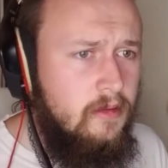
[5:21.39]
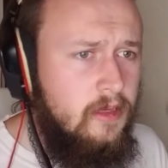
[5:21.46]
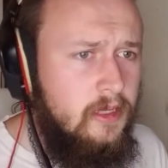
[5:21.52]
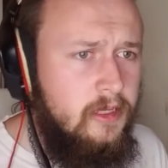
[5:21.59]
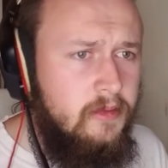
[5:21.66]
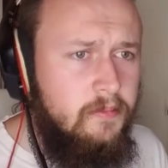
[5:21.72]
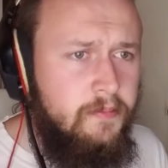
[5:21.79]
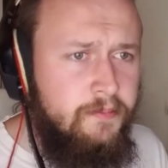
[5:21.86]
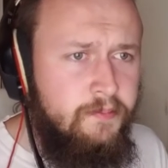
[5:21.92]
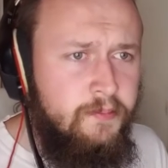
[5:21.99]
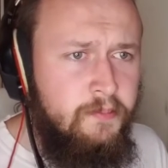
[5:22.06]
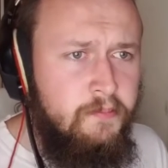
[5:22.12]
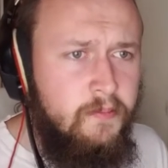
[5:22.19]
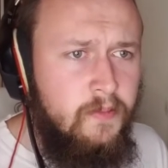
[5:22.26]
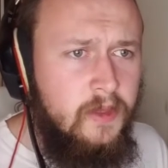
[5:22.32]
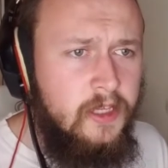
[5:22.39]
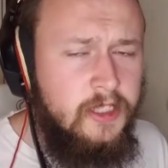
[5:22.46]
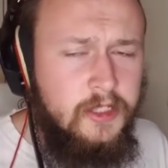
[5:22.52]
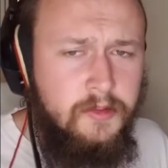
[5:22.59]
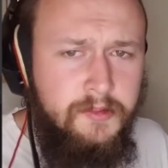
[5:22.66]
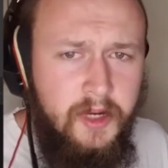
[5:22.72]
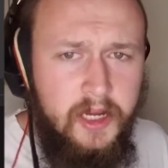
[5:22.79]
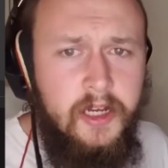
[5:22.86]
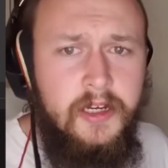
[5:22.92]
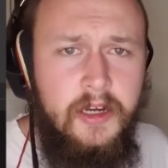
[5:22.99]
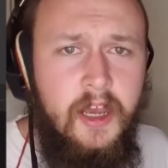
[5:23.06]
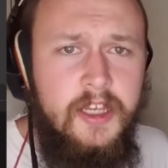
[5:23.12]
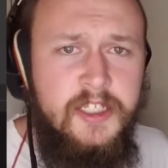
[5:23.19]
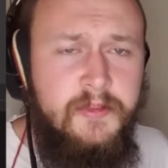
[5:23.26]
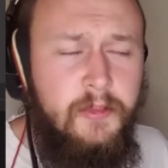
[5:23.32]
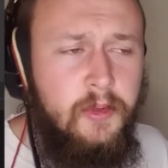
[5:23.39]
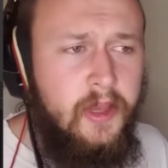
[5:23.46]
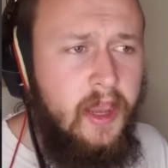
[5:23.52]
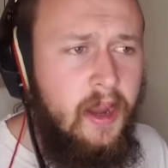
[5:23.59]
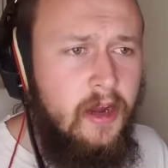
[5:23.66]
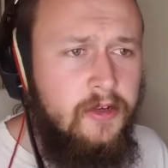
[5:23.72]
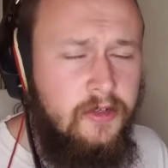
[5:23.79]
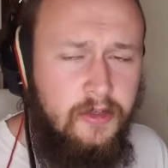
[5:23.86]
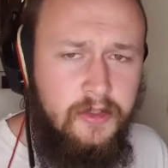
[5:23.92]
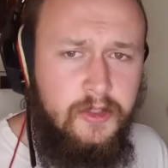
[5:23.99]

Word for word: it it's a recognizable character.